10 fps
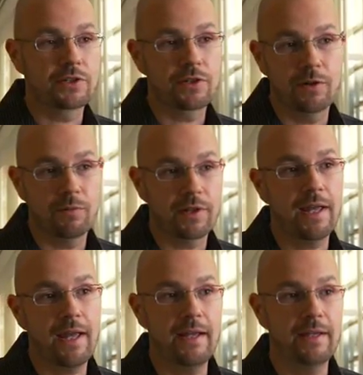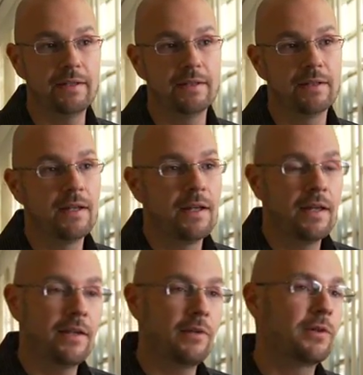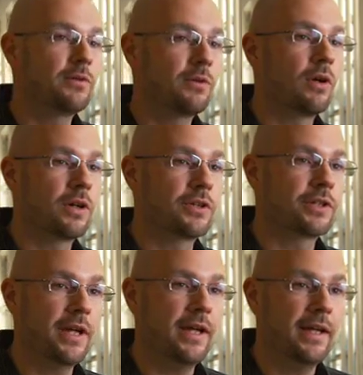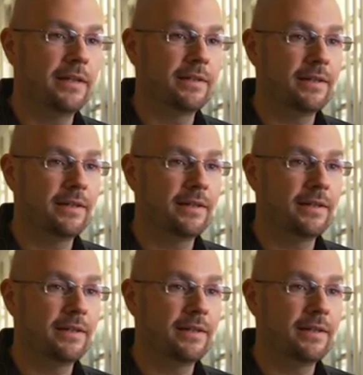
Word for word: started with a cane, then I went to a larger cane,